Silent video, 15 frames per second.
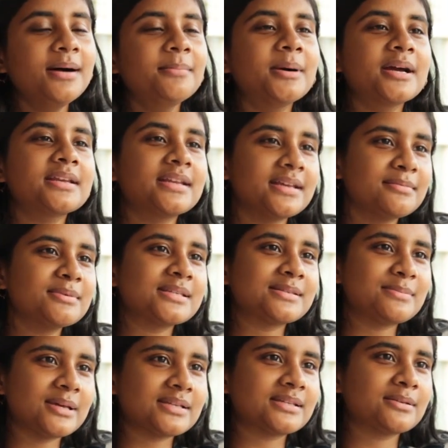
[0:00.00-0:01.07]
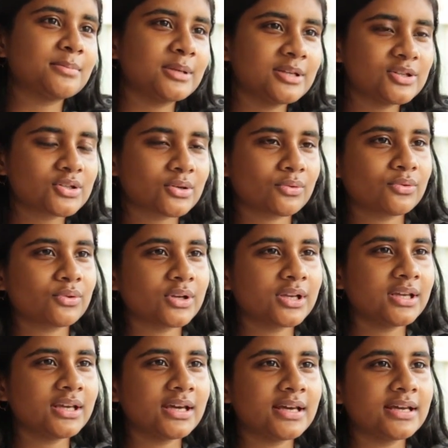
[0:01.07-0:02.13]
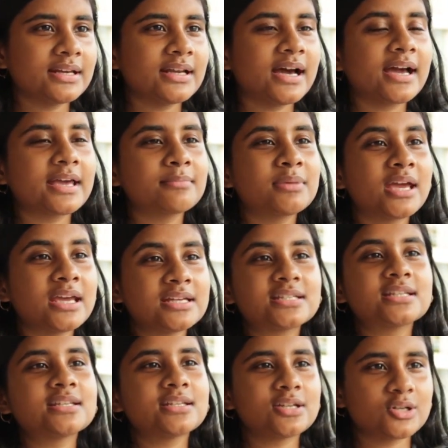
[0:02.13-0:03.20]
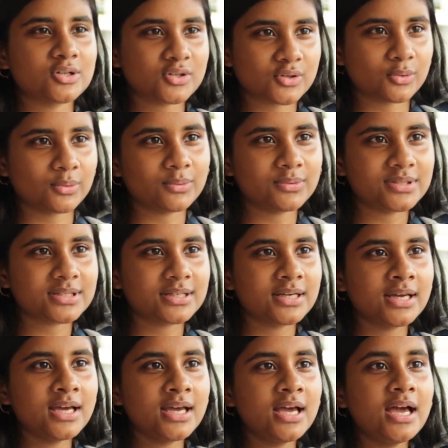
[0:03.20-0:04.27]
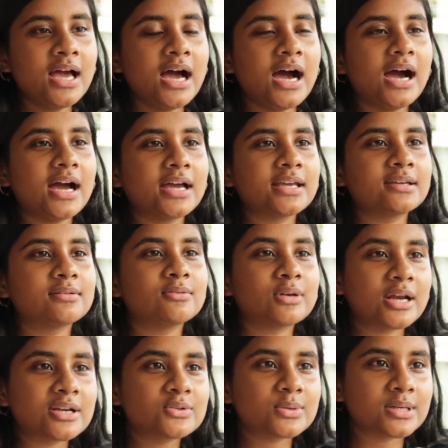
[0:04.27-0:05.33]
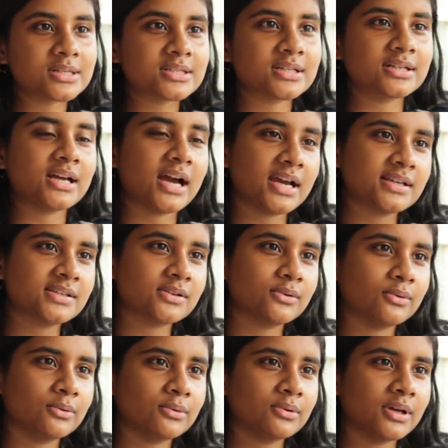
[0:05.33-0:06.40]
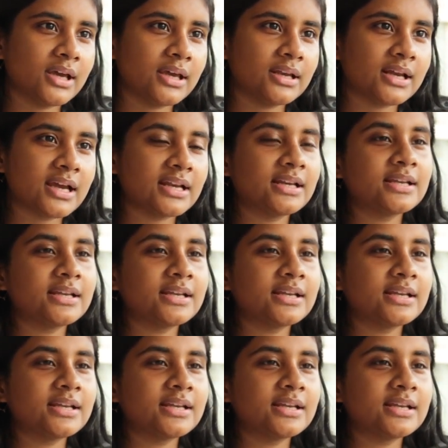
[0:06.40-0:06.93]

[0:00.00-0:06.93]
My name is Mehzabin Chaudhary and I'm 18 years old. I graduated high school and I